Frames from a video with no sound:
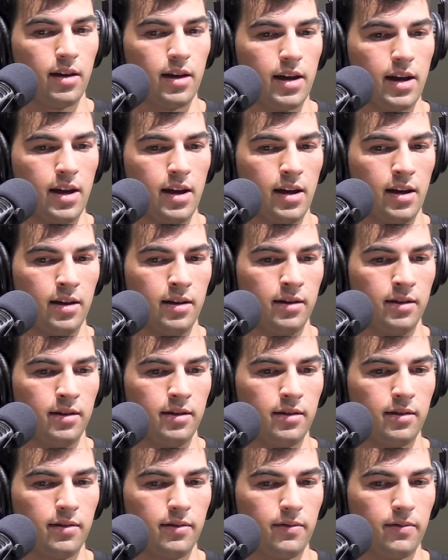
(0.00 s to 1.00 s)

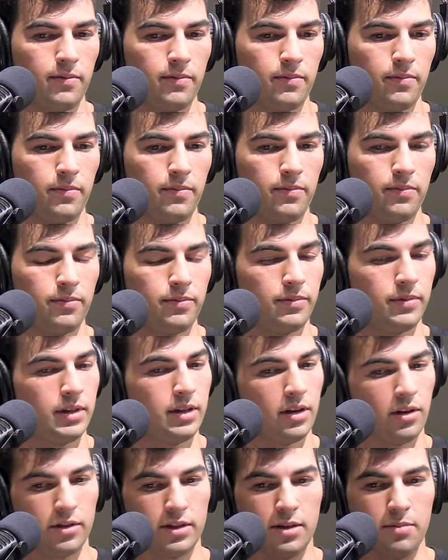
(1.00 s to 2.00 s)
and
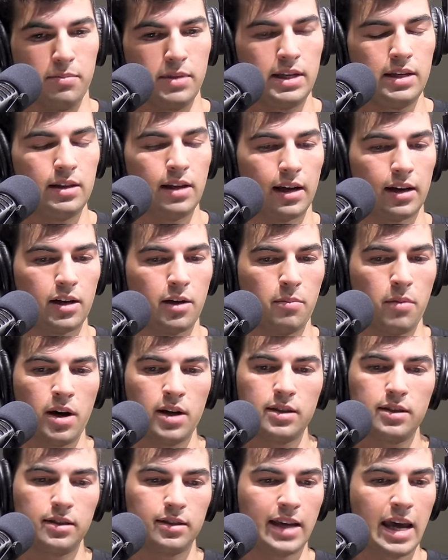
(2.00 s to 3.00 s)
you know, to me, like
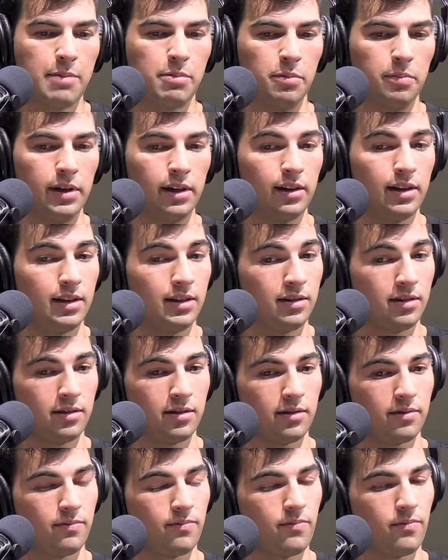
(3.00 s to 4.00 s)
Hamas's
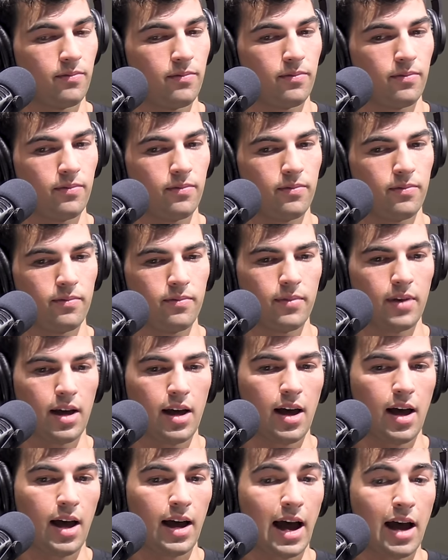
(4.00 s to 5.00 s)
capabilities,
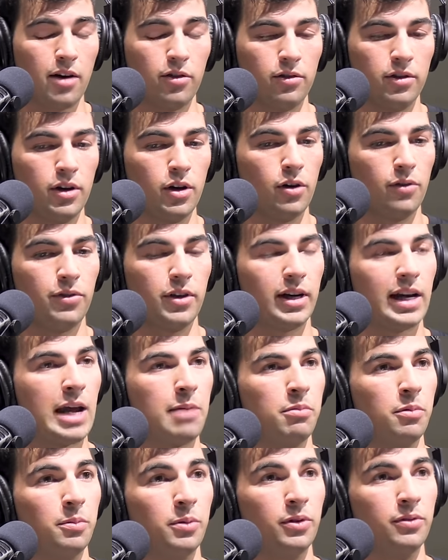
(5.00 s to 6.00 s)
I, I don't know if they're
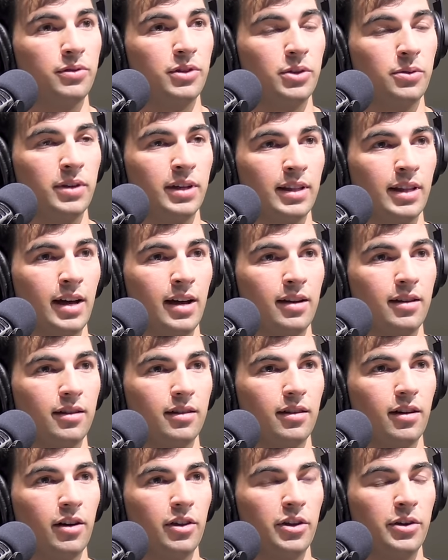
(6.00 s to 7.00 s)
capable of doing
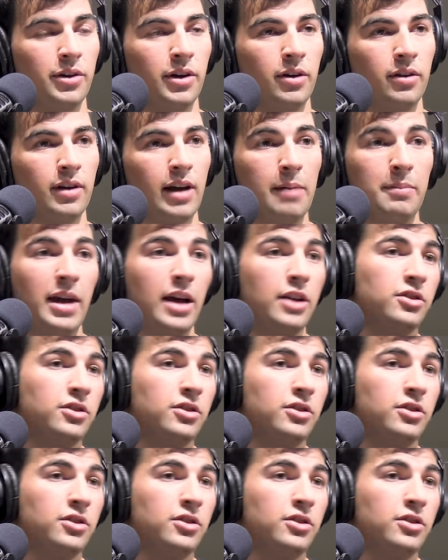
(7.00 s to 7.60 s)
that on their own. I mean,